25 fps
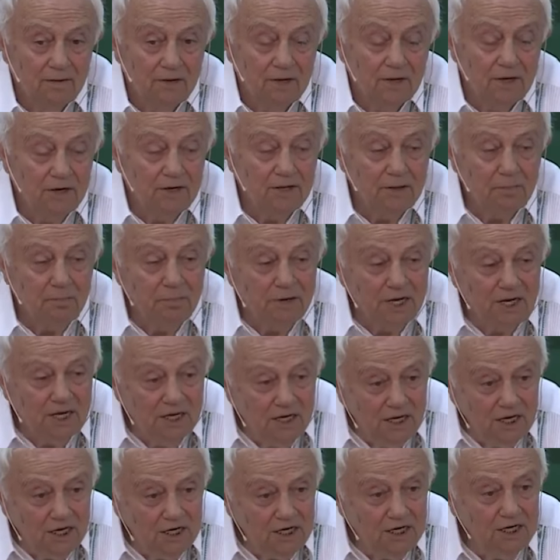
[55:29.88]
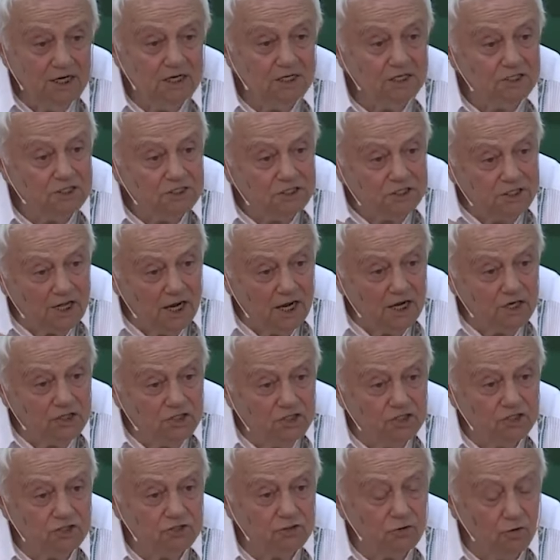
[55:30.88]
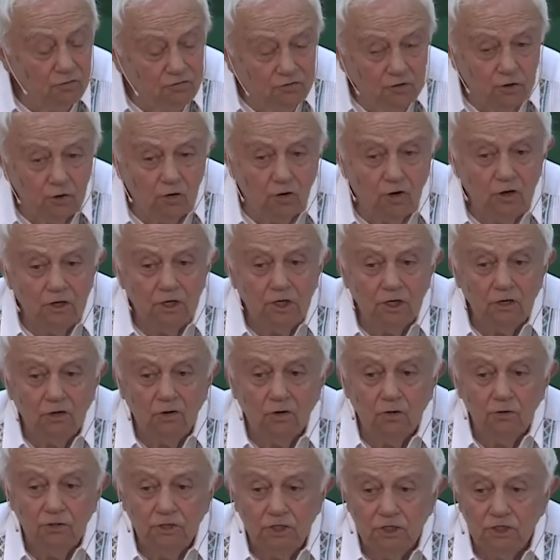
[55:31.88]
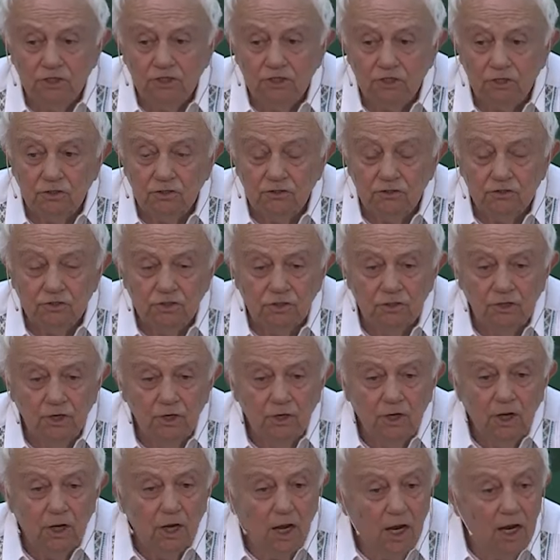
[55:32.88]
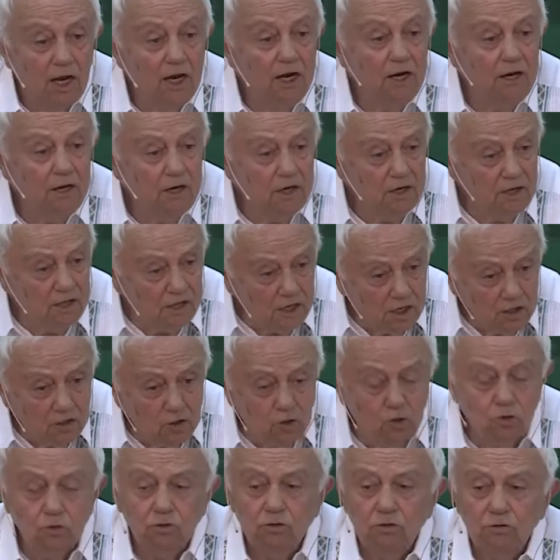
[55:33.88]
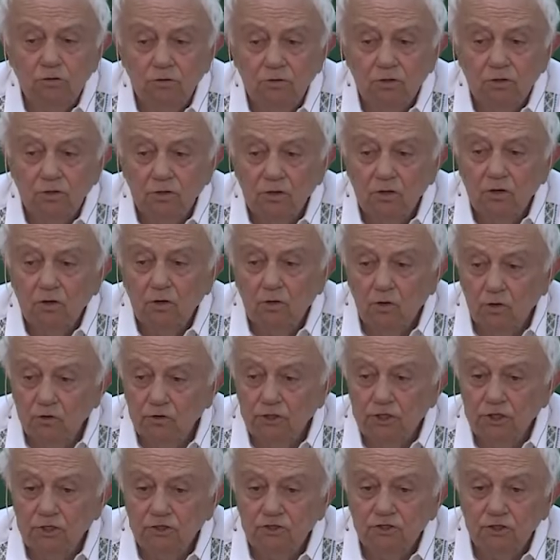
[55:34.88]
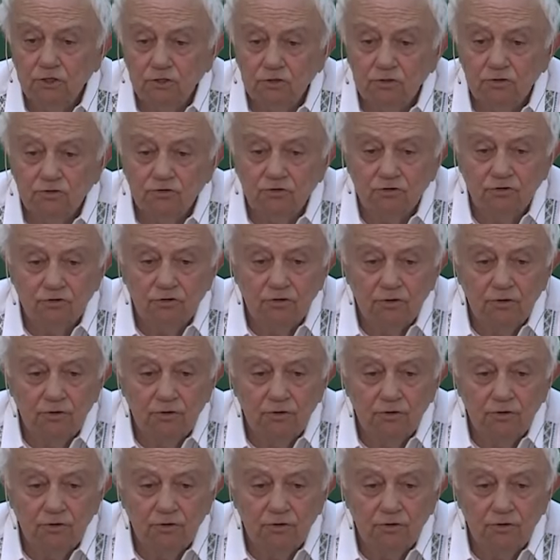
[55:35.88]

in the beginning stages of chronic conditions and in the acute conditions.